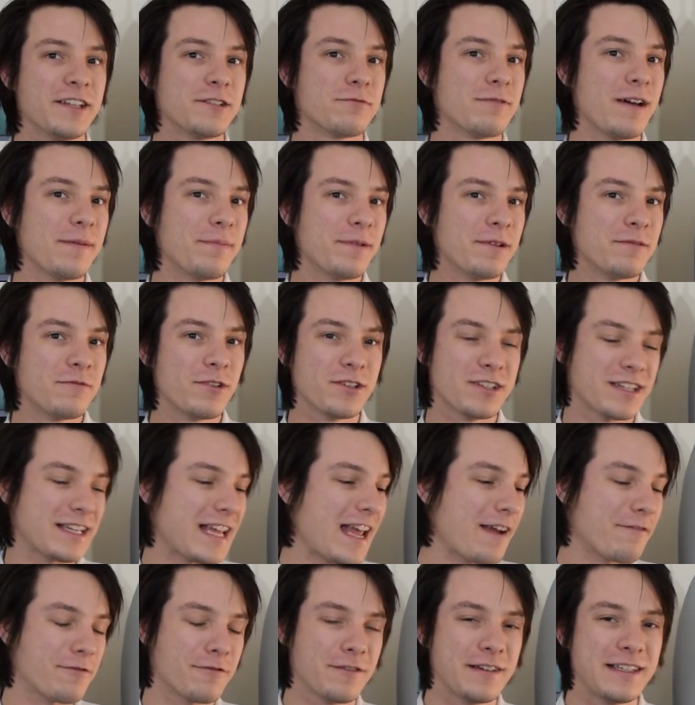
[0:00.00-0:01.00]
This weapon
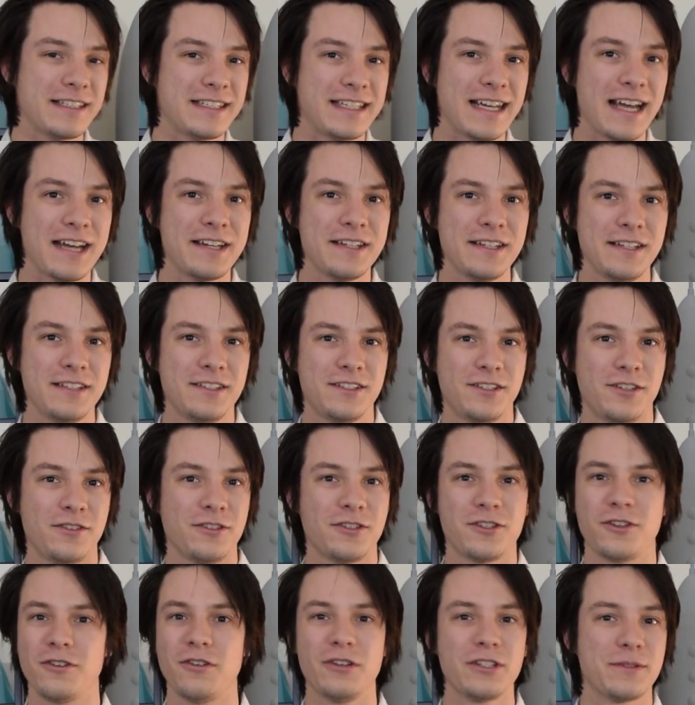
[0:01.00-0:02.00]
wasn't ever intended to
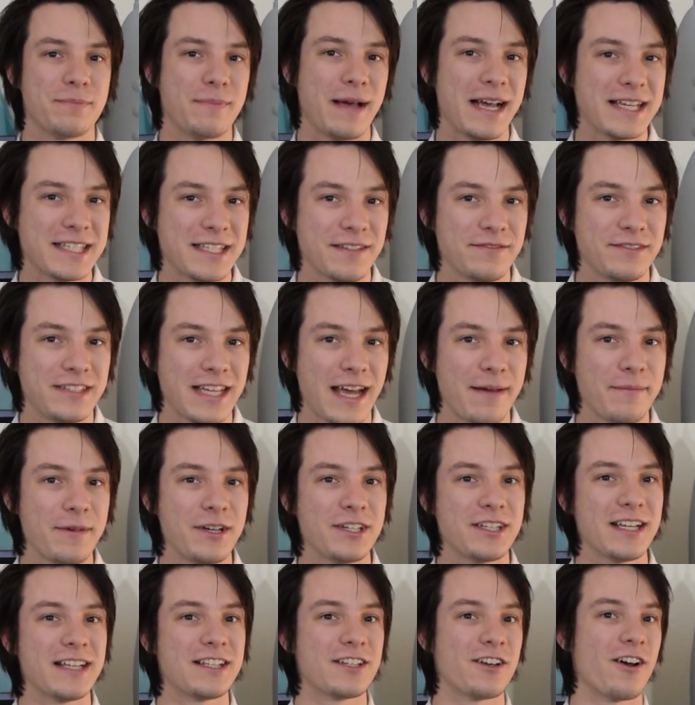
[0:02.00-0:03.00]
cause massive
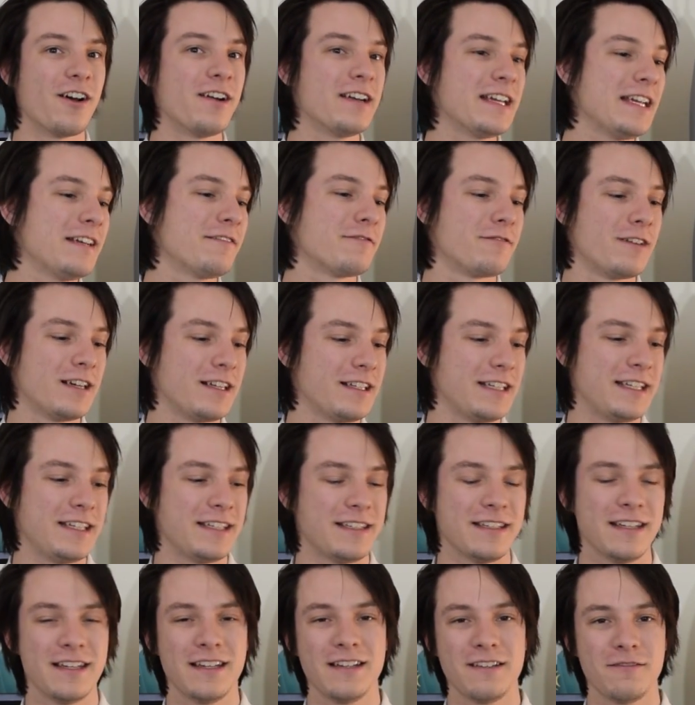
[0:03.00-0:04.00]
damage. It's only
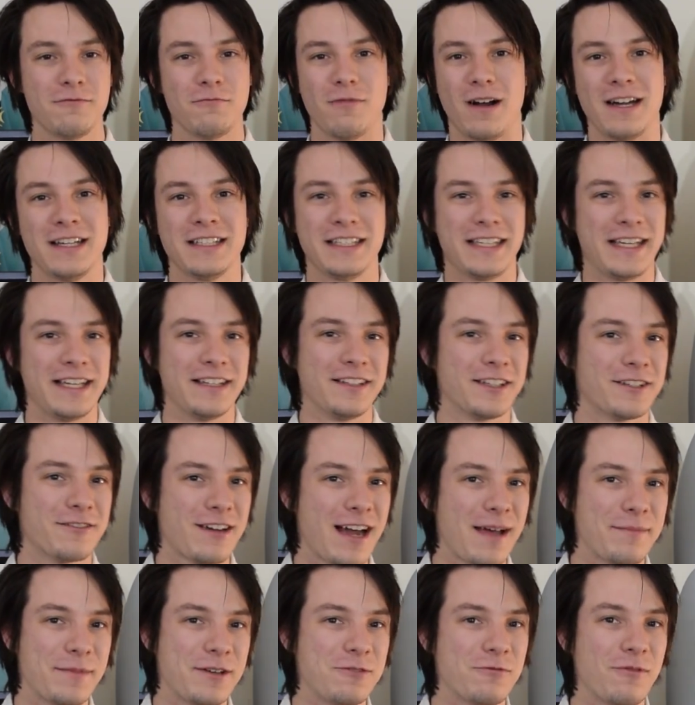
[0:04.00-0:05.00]
really 1
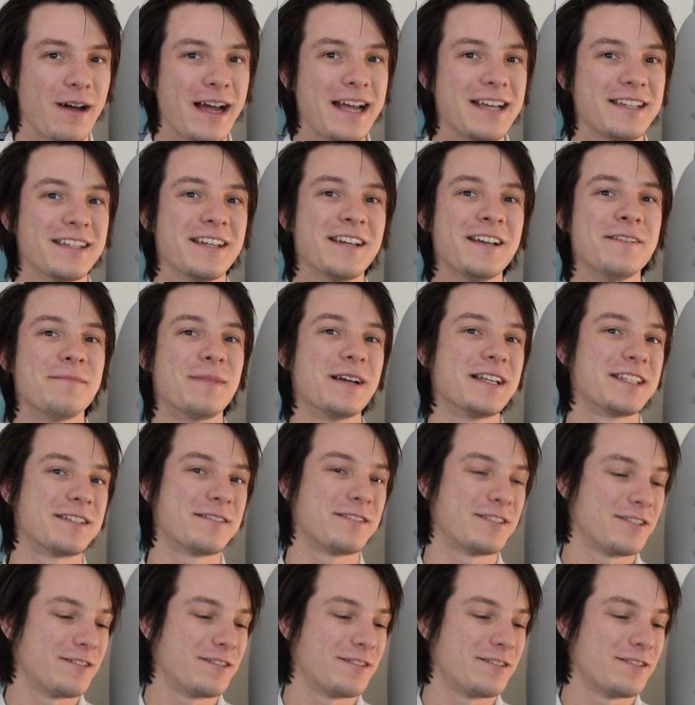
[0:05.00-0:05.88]
kilogram in weight, but it's